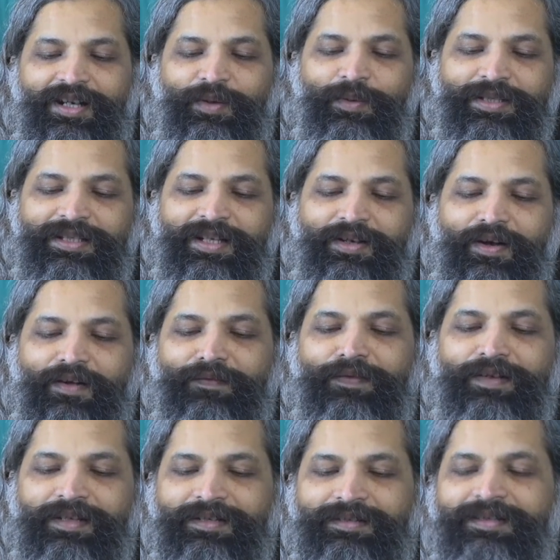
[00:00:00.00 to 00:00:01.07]
was the
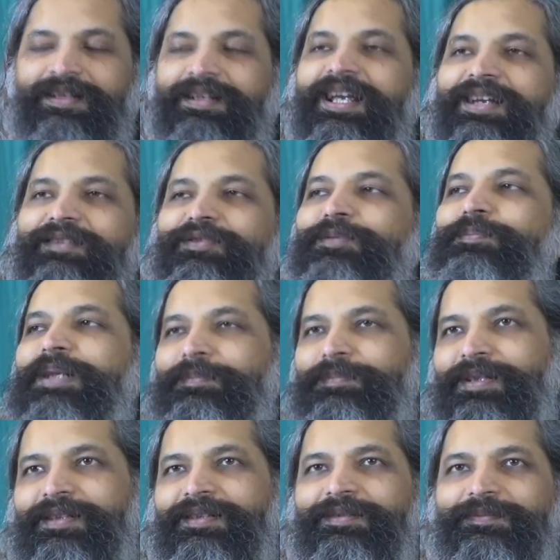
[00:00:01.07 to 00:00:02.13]
confidence it gave to people.